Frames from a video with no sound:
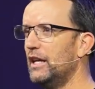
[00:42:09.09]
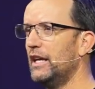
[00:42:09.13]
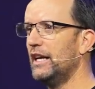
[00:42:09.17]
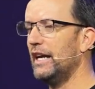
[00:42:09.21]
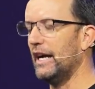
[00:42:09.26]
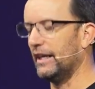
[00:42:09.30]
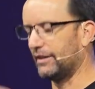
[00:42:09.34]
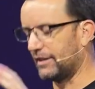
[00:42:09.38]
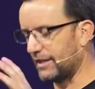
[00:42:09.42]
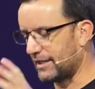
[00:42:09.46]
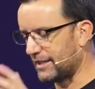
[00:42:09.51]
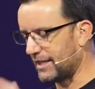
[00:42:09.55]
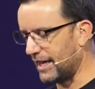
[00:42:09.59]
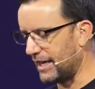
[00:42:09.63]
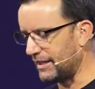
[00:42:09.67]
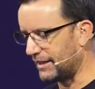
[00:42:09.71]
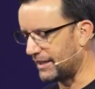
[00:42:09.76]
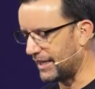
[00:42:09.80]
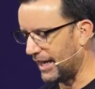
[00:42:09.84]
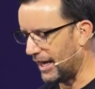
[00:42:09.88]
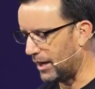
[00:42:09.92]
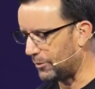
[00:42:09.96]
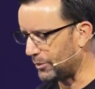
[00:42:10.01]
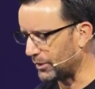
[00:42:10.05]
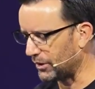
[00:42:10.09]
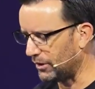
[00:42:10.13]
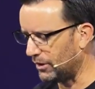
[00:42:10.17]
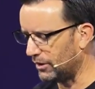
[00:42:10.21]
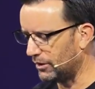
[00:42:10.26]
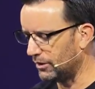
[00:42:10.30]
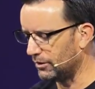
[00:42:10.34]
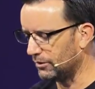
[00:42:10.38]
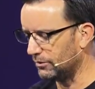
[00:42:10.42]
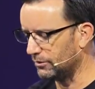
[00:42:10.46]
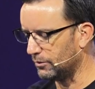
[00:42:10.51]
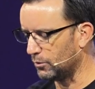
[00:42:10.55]
at the state
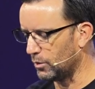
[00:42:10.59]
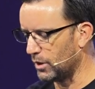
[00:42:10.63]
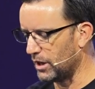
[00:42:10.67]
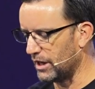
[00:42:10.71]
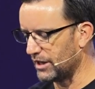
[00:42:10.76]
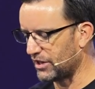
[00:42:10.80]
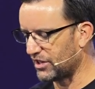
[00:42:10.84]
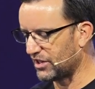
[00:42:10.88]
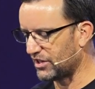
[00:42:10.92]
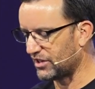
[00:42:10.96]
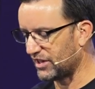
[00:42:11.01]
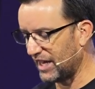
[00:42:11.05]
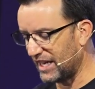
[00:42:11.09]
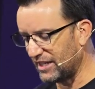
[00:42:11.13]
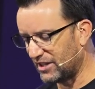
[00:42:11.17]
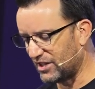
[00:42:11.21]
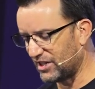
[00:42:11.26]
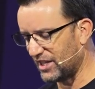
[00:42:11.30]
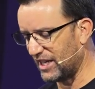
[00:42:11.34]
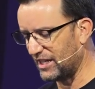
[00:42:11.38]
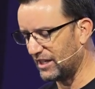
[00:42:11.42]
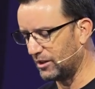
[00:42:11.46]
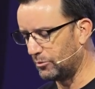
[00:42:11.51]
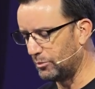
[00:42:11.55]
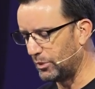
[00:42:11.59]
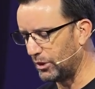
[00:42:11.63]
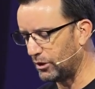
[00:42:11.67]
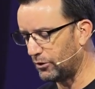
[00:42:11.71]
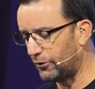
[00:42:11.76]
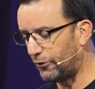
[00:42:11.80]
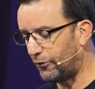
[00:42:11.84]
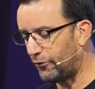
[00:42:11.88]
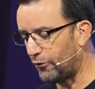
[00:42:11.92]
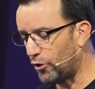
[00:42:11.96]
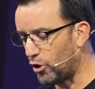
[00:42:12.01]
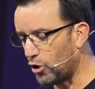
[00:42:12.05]
capitol was State Senate Bill
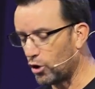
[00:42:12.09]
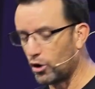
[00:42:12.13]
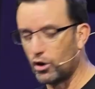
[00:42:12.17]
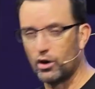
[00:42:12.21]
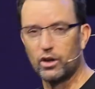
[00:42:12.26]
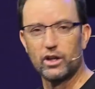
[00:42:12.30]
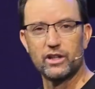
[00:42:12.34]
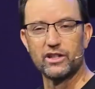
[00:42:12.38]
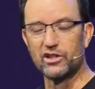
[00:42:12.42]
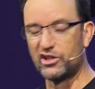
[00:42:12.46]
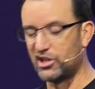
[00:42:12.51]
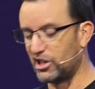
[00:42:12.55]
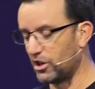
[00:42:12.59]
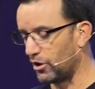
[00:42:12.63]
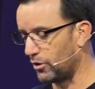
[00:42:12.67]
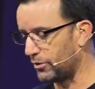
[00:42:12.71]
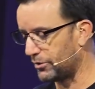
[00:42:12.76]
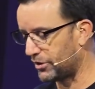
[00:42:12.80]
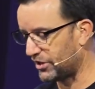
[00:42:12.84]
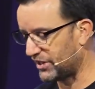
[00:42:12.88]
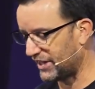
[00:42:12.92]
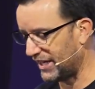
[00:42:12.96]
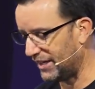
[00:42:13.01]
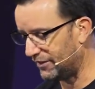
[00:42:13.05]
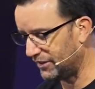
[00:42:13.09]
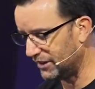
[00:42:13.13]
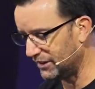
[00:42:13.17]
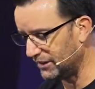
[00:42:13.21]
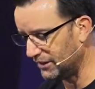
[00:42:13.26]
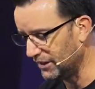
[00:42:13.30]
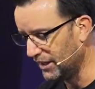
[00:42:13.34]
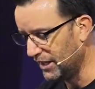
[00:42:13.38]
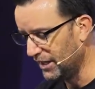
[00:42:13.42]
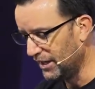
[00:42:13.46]
407